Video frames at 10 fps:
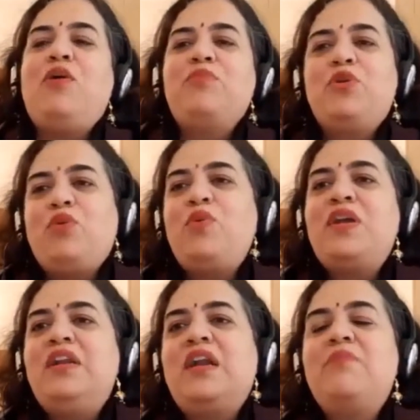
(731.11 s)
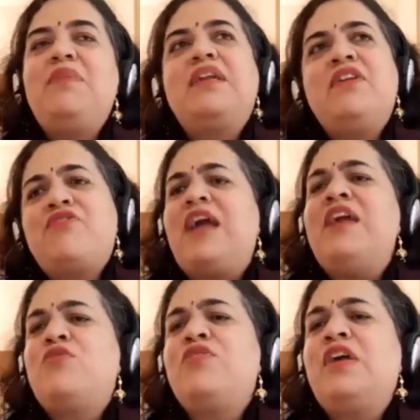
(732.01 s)
doing a little bit and trying
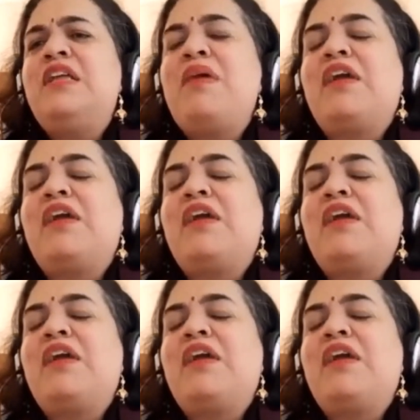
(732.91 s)
to really make a